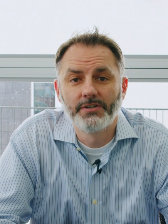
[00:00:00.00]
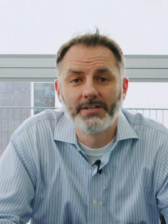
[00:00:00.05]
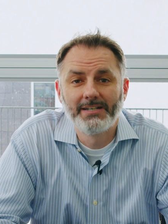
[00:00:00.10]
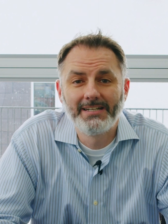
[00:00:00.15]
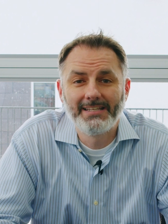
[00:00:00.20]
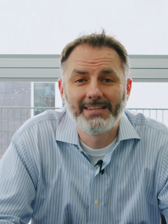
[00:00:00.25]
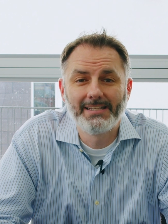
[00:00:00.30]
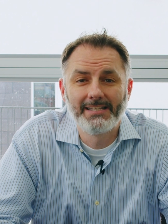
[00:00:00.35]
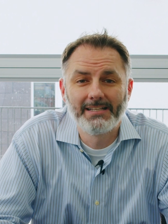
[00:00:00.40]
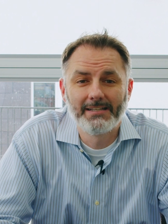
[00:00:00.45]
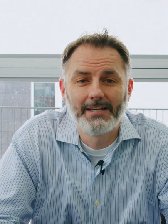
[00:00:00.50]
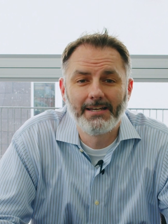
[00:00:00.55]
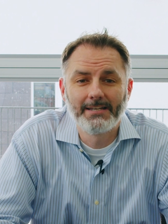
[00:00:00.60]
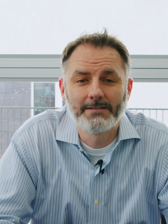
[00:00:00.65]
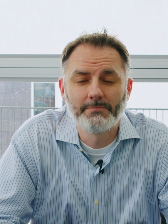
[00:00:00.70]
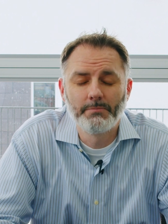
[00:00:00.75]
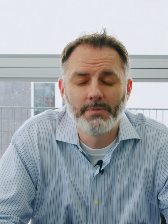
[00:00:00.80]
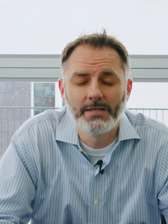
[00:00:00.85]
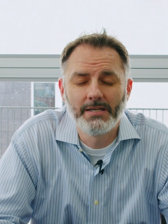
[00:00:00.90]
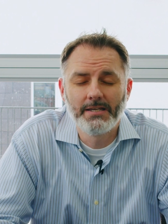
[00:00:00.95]
anything
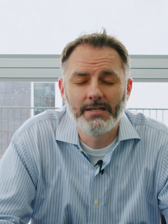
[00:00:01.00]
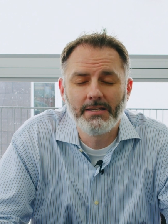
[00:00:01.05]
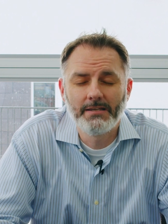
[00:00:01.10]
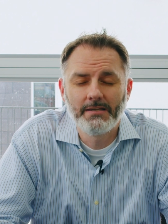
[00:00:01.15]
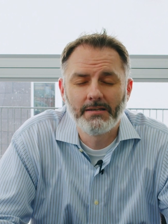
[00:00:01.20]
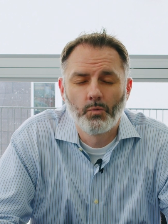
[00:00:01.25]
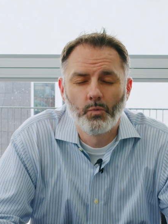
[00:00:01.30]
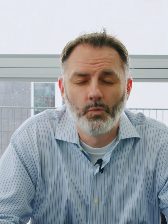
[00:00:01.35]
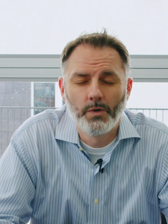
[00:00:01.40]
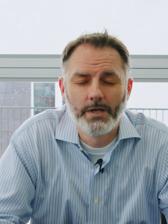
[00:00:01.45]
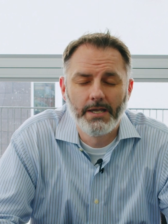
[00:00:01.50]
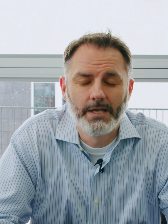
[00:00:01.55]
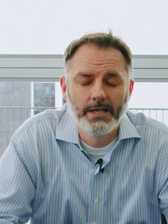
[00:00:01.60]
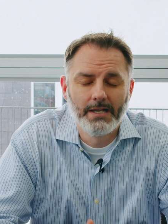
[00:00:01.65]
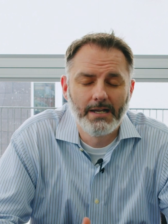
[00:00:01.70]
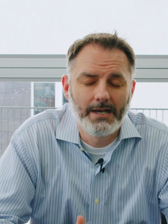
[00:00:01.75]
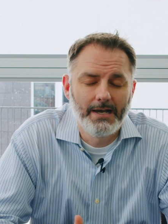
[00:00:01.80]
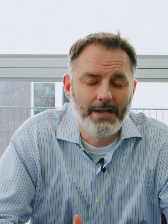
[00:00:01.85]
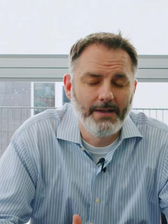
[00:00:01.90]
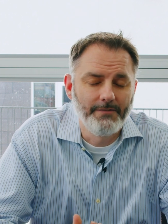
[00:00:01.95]
like me,
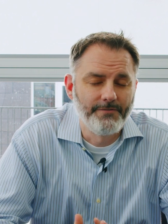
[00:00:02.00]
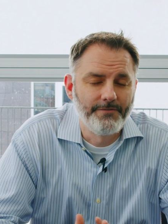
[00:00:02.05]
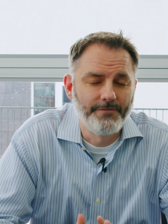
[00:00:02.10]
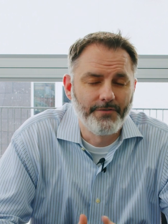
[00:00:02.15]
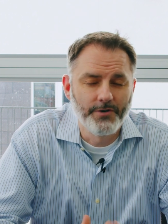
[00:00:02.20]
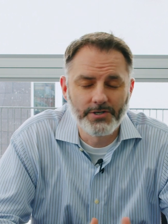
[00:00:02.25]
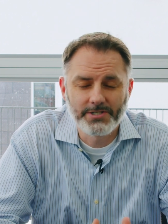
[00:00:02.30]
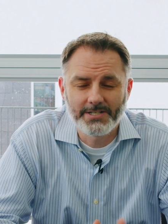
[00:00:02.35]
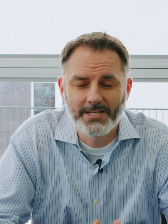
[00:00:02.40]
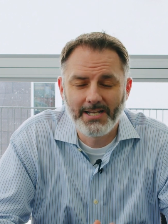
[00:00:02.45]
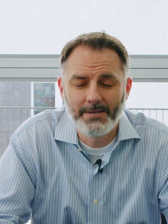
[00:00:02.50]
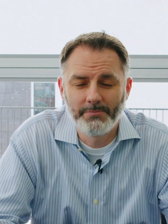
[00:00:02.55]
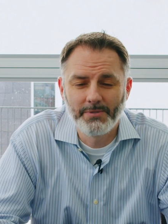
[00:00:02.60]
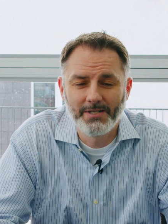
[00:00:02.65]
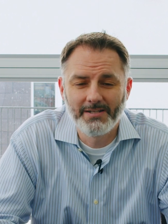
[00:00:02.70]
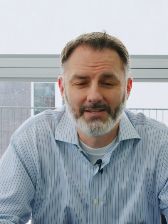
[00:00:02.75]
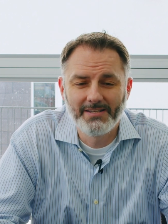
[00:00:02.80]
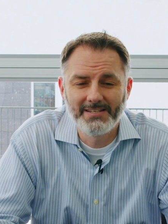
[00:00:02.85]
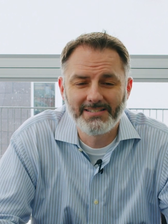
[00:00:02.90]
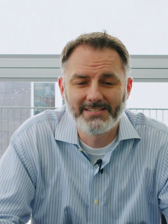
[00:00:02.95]
when I first came
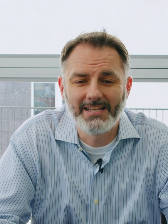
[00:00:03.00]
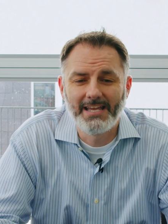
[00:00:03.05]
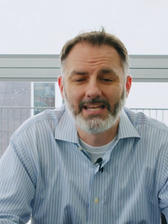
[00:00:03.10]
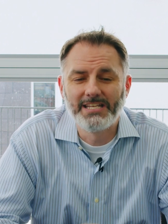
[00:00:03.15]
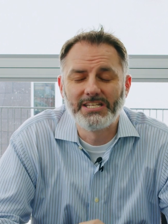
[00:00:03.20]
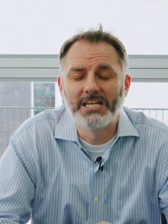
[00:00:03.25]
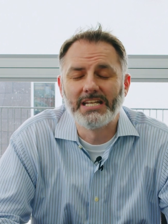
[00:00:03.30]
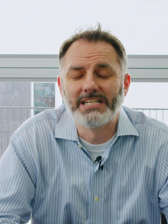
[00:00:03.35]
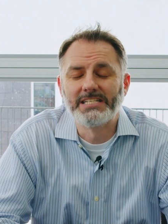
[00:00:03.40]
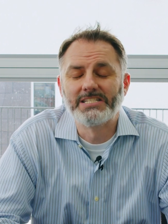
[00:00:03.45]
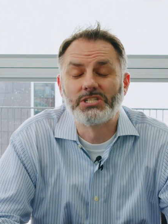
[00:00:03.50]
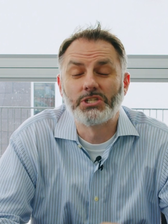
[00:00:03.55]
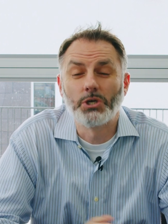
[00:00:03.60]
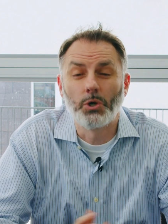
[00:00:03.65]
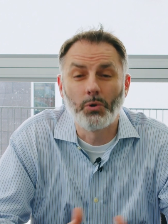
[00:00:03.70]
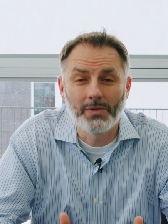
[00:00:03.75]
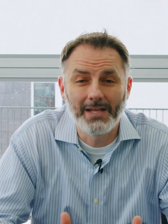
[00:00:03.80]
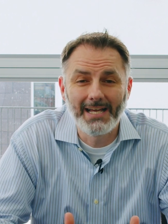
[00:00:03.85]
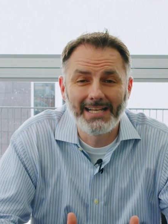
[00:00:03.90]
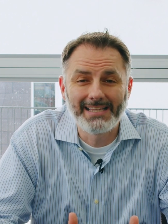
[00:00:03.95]
into this and you
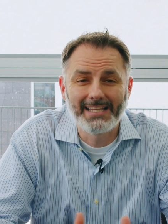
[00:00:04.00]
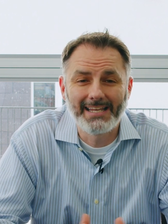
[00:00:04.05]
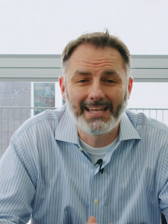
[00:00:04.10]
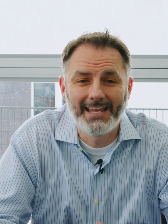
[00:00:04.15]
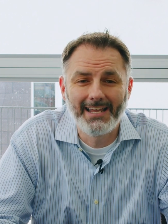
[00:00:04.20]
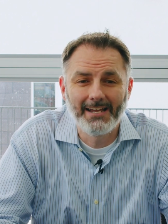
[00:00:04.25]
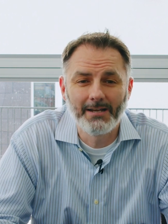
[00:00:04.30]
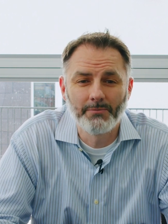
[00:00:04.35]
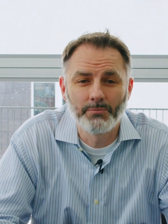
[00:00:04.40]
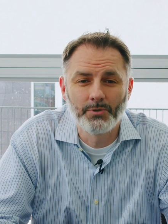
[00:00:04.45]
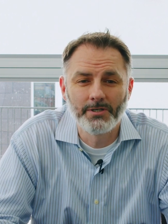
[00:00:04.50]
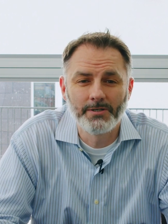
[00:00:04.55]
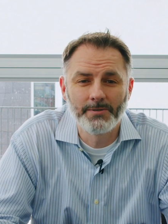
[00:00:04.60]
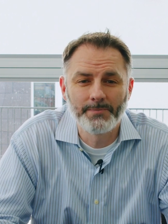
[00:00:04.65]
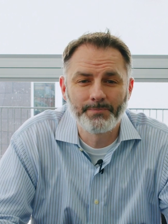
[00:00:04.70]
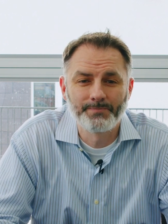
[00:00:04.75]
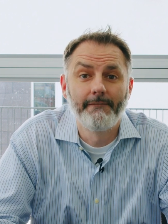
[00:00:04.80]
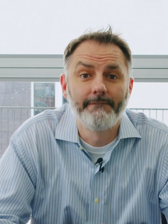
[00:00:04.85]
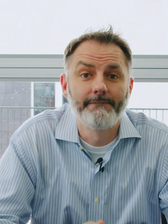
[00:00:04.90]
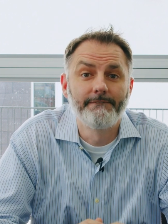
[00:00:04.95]
don't like the
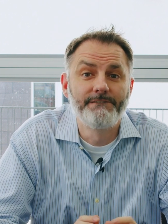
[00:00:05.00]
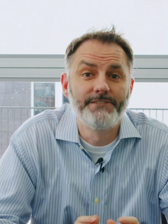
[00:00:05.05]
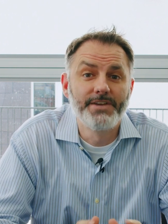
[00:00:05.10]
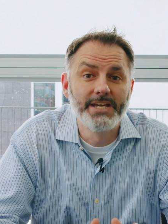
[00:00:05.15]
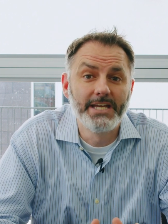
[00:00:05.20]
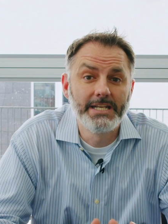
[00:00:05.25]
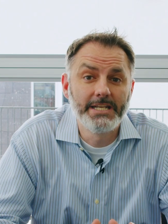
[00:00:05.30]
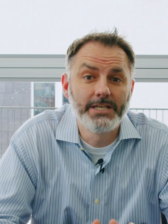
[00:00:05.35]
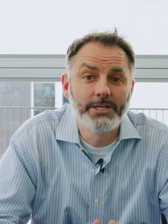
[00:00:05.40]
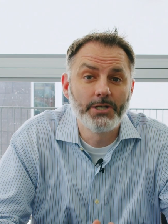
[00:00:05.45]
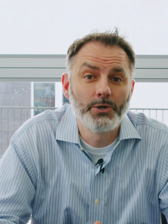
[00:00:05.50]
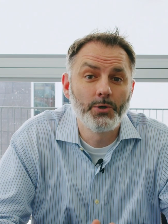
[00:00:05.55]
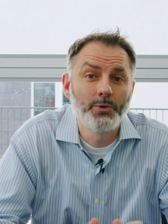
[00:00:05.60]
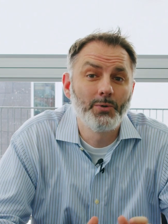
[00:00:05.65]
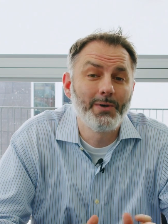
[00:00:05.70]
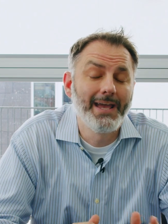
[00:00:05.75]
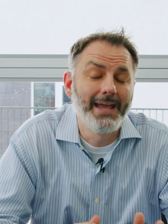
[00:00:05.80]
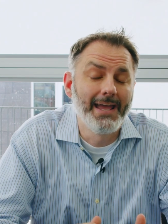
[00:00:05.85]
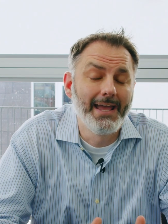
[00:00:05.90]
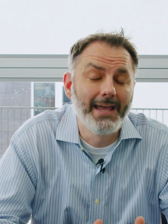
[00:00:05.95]
camera,
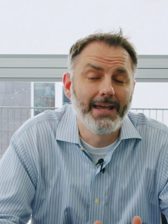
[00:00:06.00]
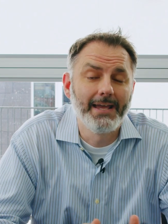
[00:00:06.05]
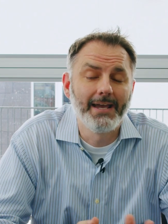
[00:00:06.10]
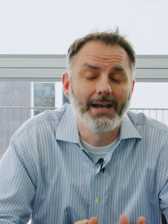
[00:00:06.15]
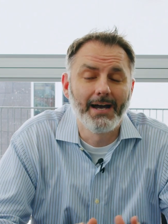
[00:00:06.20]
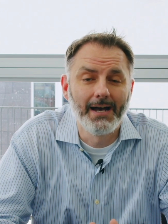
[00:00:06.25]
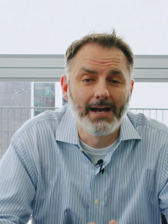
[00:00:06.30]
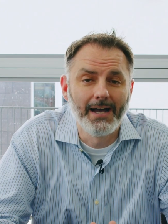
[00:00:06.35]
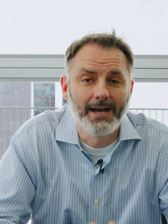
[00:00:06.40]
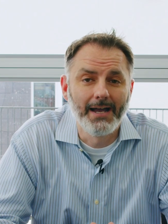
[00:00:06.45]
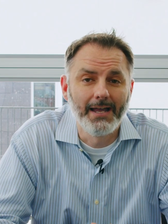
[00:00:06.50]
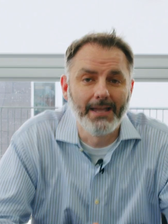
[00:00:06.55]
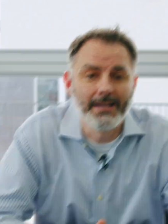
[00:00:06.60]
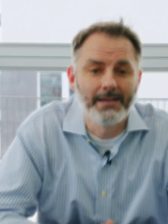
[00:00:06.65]
Video AI.